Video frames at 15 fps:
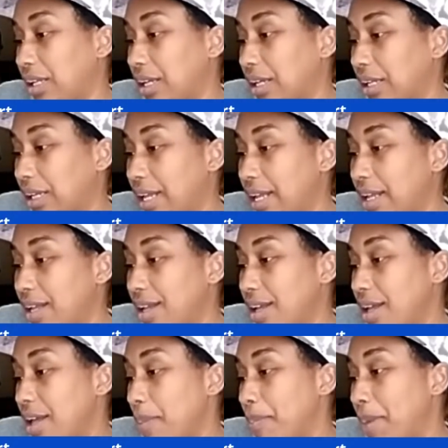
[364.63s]
Luckily,
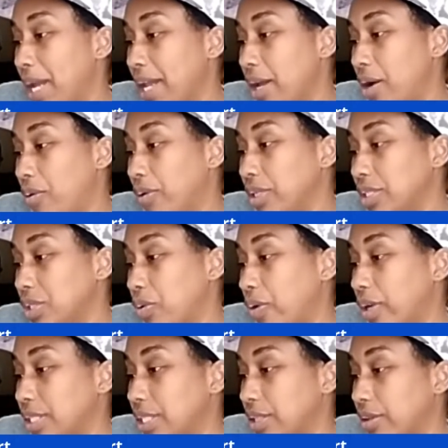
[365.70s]
my oldest
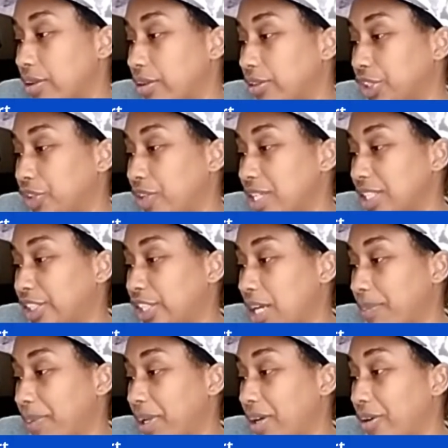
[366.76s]
daughter took her dress
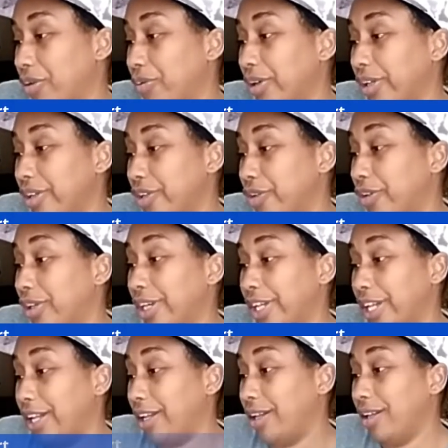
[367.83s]
shopping. Oh, well, you're
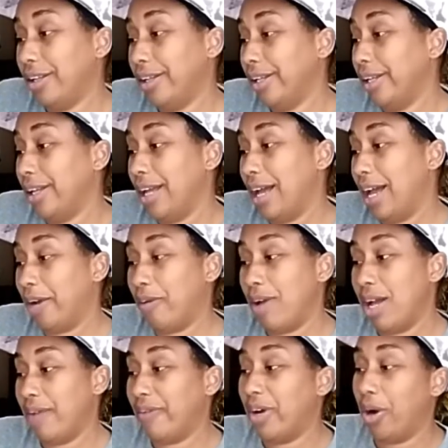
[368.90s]
lucky. I
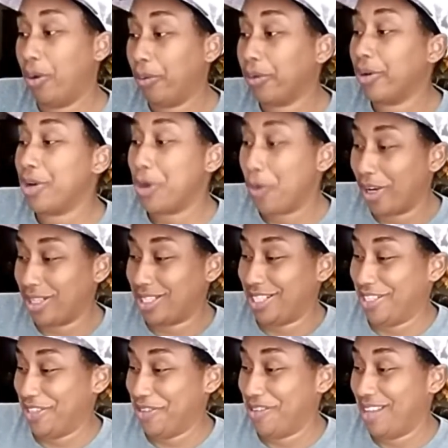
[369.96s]
don't have an older daughter
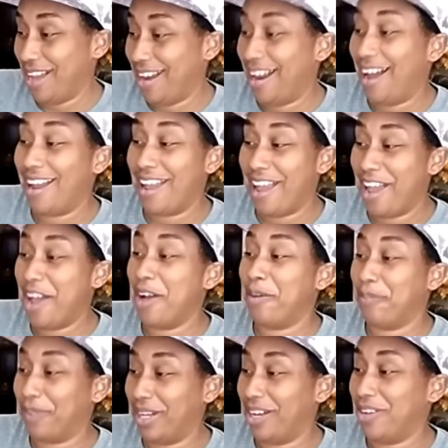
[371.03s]
to do that. I
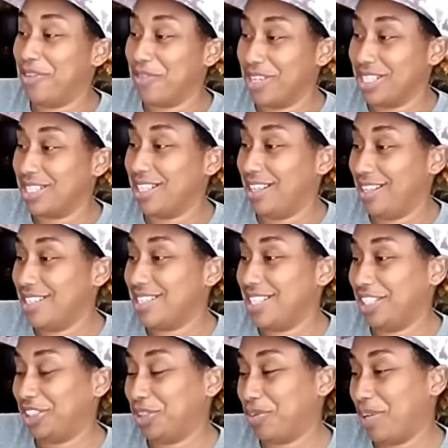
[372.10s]
am the oldest in this
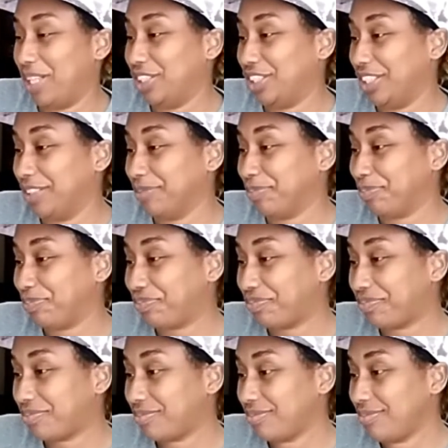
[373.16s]
situation.
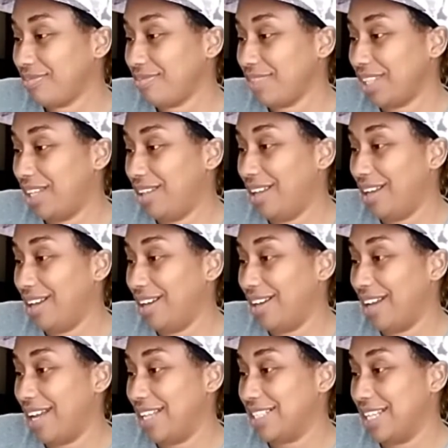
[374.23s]

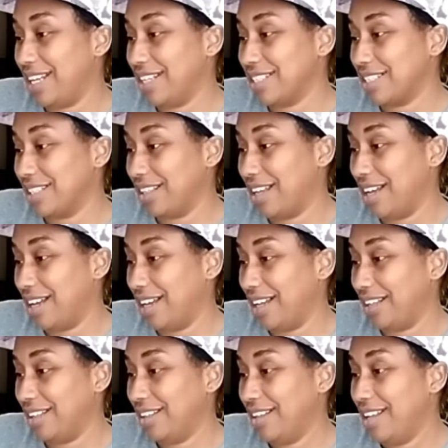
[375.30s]
Yeah, 18 is a
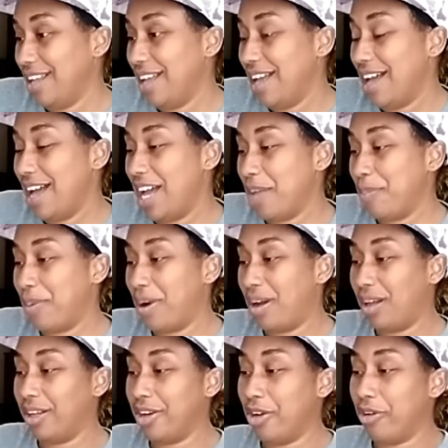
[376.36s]
lot. Hi,
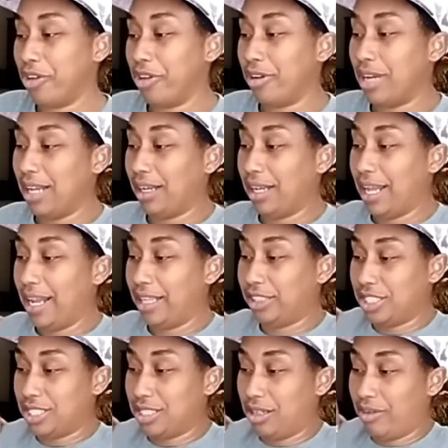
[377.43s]
Paula. No, you're not
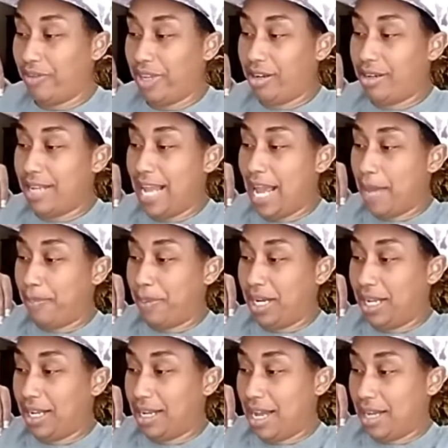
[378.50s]
late. Just over here
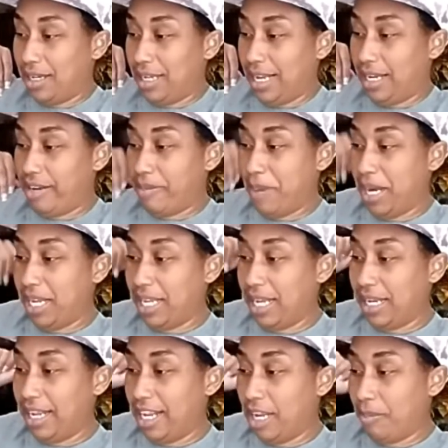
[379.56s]
yapping and kind of letting everybody
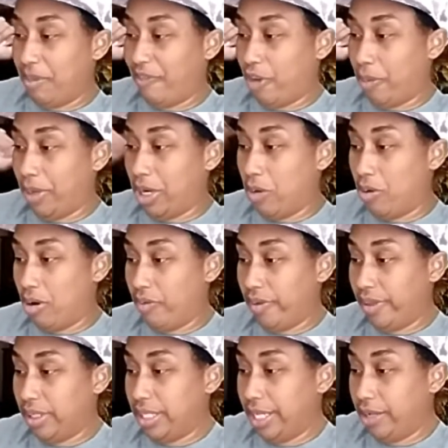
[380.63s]
get in before we go
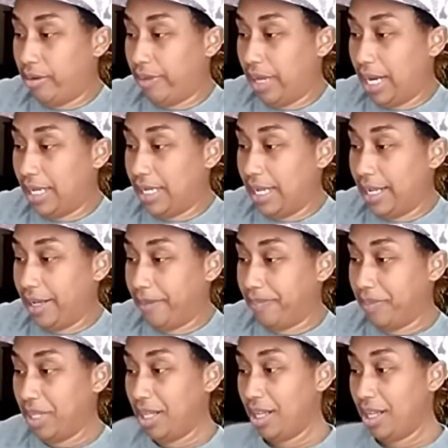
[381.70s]
over the deal that I did.